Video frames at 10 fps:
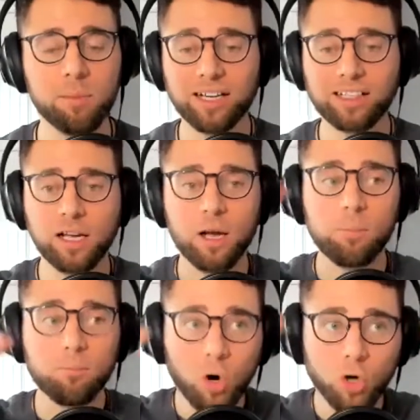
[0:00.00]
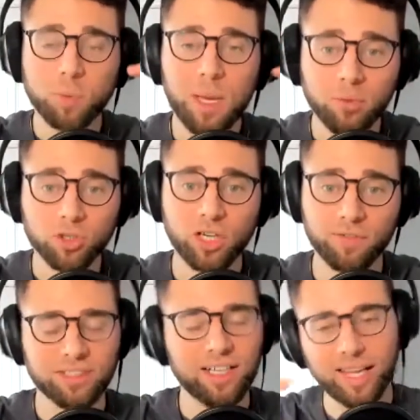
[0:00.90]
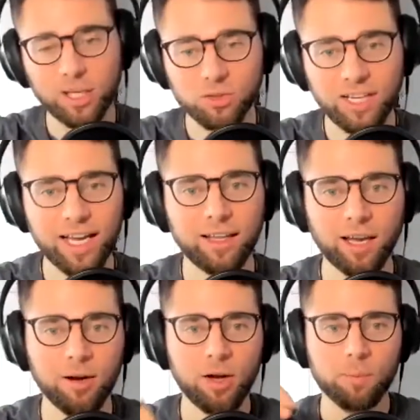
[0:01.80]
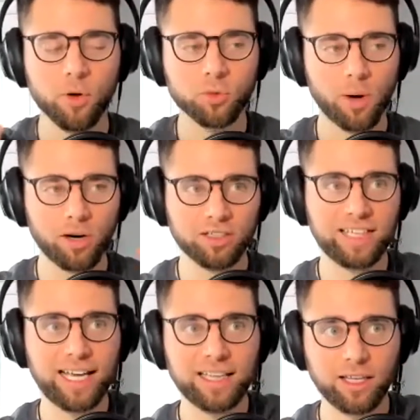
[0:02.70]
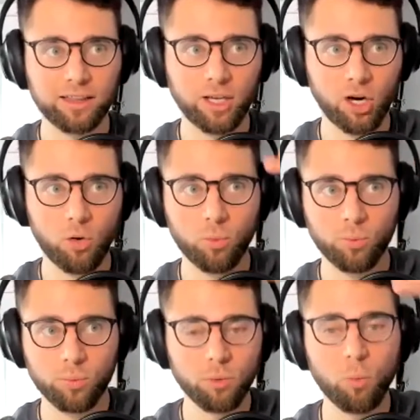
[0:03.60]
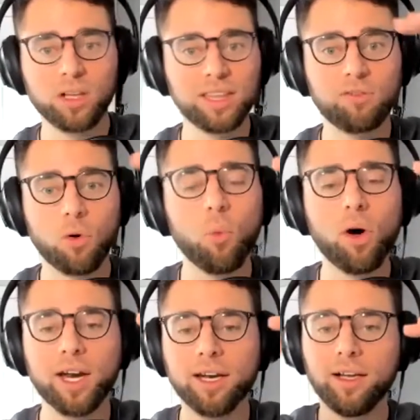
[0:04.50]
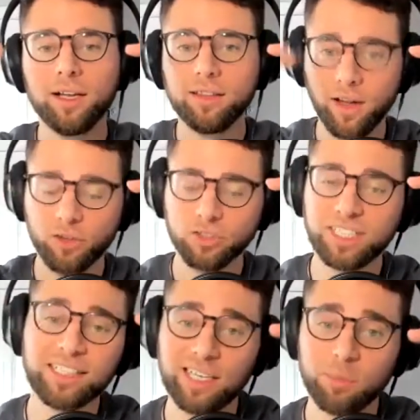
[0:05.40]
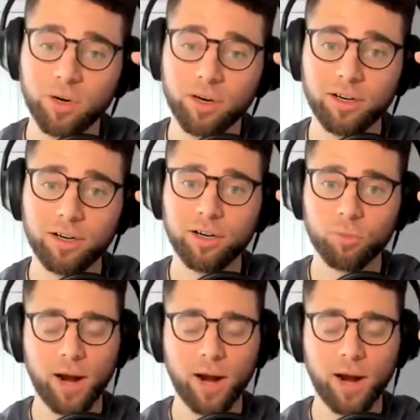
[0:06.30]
Yeah. Because most mm-hmm. people surface, and like you said, like most marketers stay at, you know, the level one, the others dig deeper, right?